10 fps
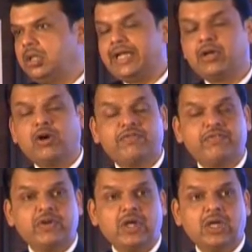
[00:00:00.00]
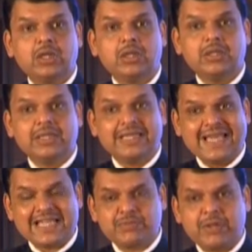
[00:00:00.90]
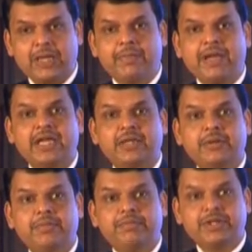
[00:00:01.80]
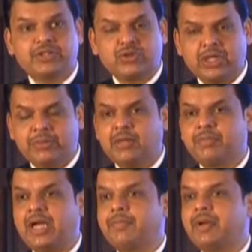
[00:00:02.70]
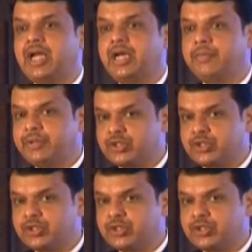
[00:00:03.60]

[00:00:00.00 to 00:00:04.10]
laying of gas pipeline, petrochemical pipeline,